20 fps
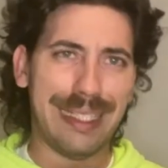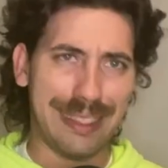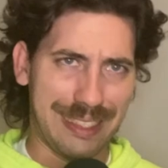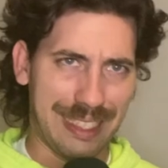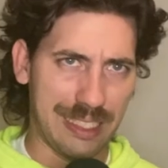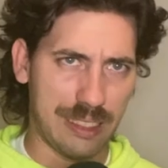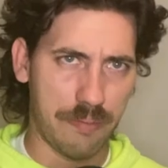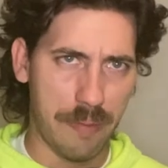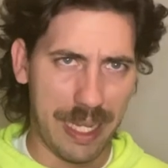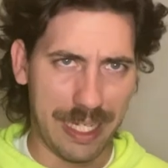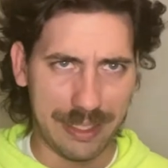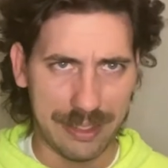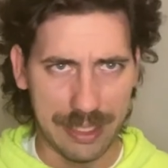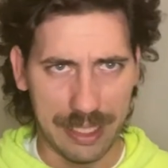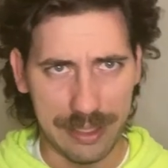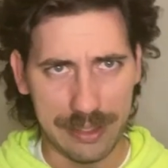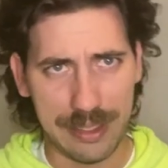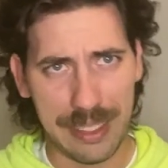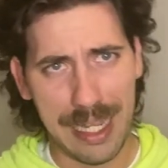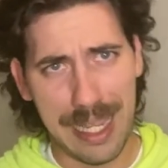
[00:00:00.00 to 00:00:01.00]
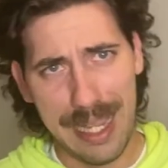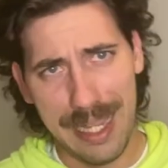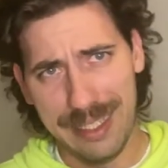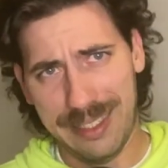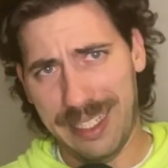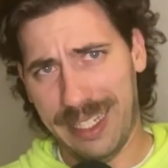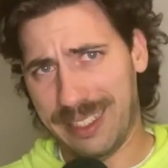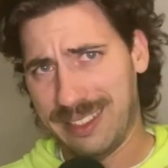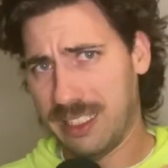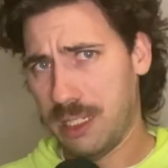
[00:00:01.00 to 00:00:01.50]
Does make sense.
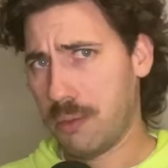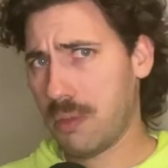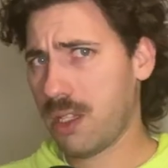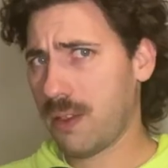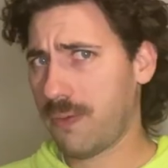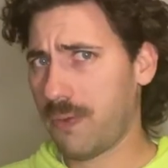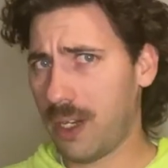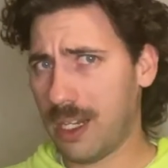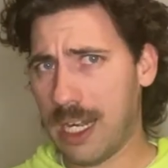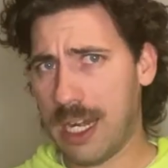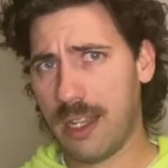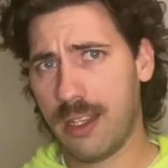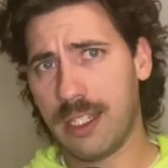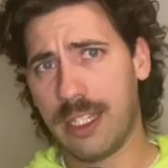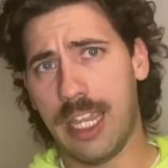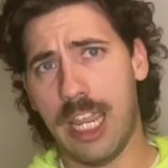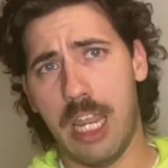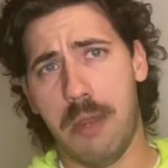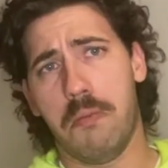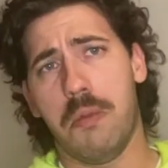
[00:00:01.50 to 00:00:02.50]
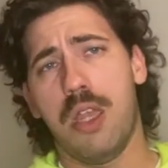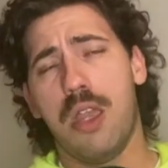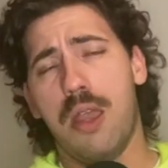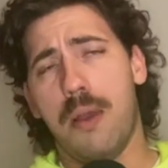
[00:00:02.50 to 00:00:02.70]
Take some of the fun out of the game.